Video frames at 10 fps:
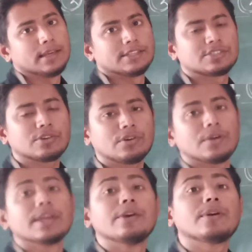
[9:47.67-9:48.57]

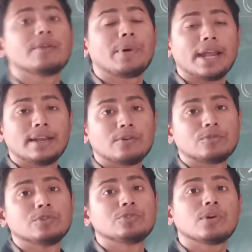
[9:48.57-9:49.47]
So you can find
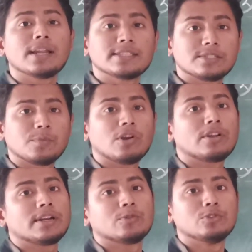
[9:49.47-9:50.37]
out which one is
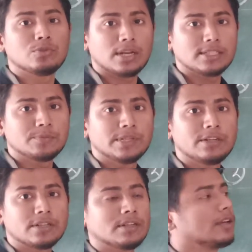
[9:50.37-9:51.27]
smaller and which one is
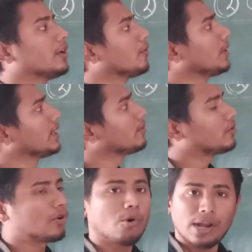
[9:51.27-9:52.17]
bigger when you
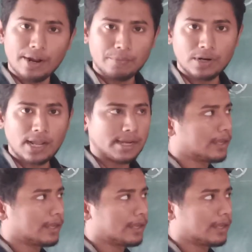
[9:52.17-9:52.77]
draw a number line.